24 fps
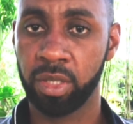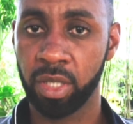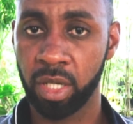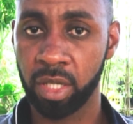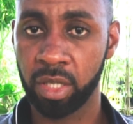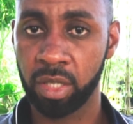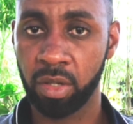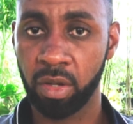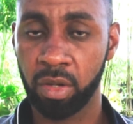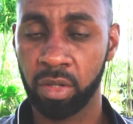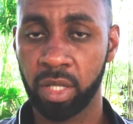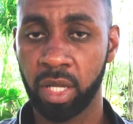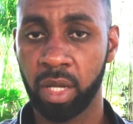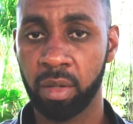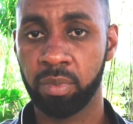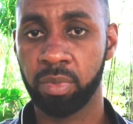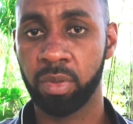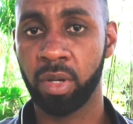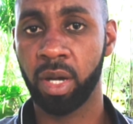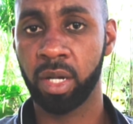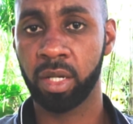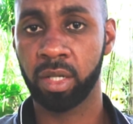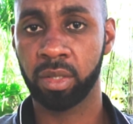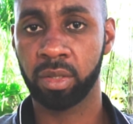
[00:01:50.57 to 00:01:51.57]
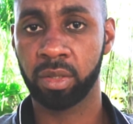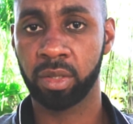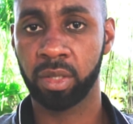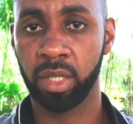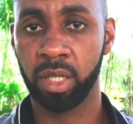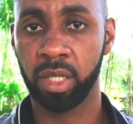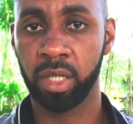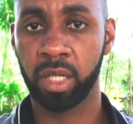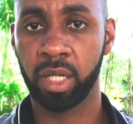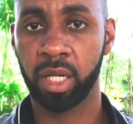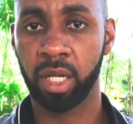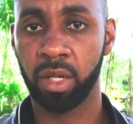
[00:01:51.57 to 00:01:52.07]
done on that product,
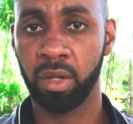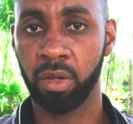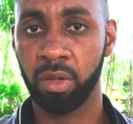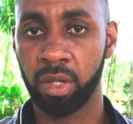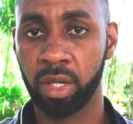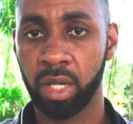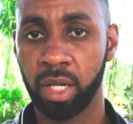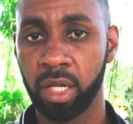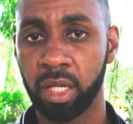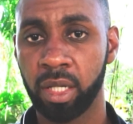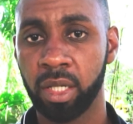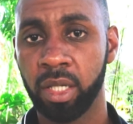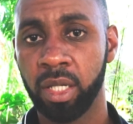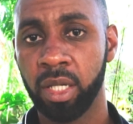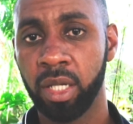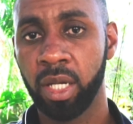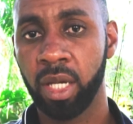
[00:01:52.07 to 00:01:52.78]
okay?